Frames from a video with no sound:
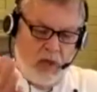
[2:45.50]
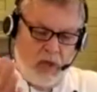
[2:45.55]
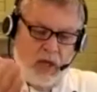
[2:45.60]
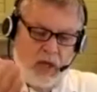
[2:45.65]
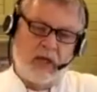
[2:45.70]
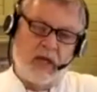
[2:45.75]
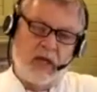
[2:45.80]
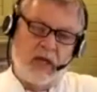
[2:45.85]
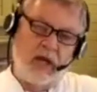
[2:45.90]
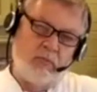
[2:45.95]

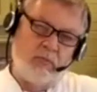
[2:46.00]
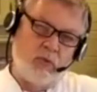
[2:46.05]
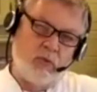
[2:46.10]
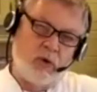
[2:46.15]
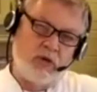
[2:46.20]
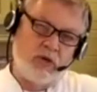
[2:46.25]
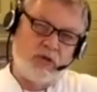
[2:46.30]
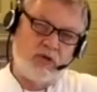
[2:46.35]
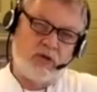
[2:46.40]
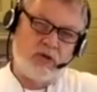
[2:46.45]
Getting
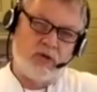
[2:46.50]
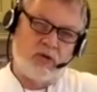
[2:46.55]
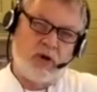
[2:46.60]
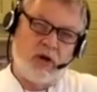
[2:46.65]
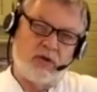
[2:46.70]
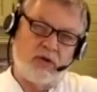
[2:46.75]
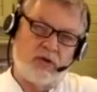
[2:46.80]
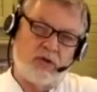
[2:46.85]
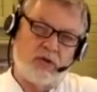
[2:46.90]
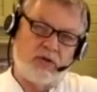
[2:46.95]
moisture on
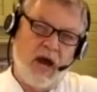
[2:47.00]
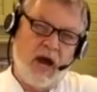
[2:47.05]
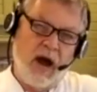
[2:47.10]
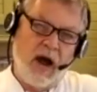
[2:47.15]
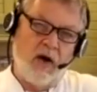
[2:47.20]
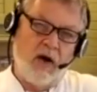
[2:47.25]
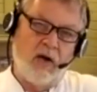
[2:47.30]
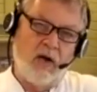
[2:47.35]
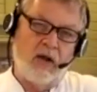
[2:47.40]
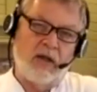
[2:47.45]
your
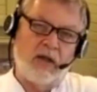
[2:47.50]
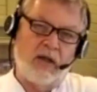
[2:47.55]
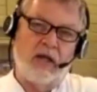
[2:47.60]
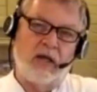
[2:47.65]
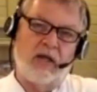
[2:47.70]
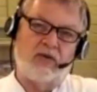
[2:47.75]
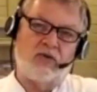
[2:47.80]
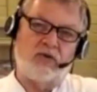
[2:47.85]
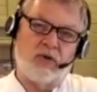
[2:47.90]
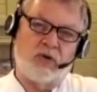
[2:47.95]
towel
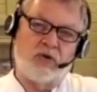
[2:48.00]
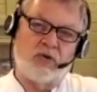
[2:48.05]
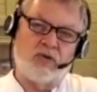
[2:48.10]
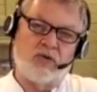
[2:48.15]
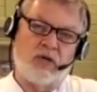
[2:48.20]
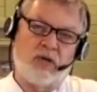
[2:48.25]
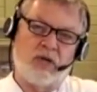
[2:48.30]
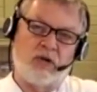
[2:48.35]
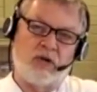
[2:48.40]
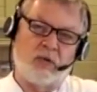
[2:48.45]
turns
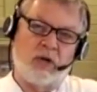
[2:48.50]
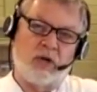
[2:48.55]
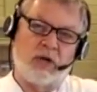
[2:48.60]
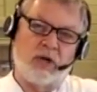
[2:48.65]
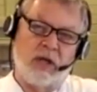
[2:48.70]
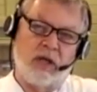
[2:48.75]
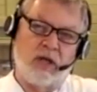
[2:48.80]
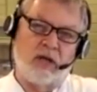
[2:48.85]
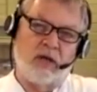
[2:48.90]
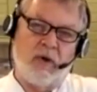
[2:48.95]
it into a
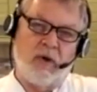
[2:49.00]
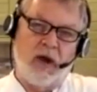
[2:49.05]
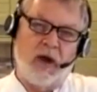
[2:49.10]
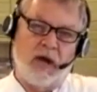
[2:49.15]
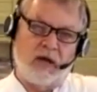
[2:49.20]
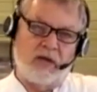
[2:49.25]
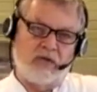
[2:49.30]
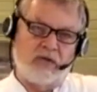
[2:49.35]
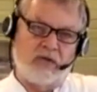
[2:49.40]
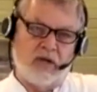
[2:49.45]
cleaning rag
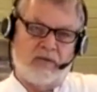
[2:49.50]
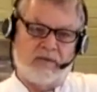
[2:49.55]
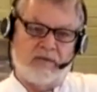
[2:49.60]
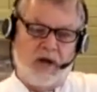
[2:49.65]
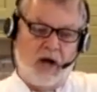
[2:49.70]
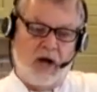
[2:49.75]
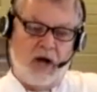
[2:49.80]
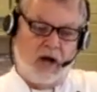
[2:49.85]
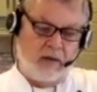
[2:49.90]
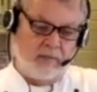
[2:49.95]
instead of a
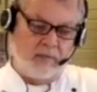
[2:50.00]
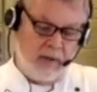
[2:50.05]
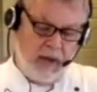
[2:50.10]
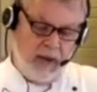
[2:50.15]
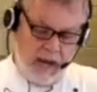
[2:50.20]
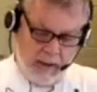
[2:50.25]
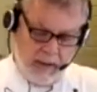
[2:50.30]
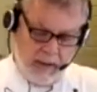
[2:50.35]
hot pad.